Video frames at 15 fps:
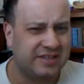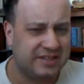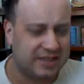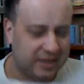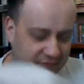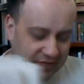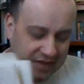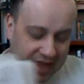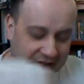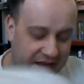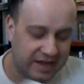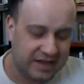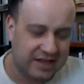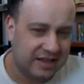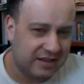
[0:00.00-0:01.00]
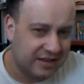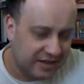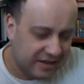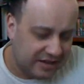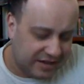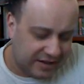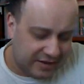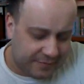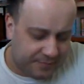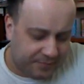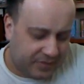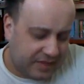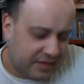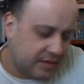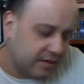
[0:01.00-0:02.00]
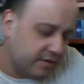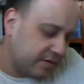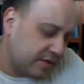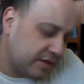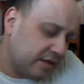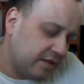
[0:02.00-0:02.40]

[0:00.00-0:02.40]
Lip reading: stiff Ada. So,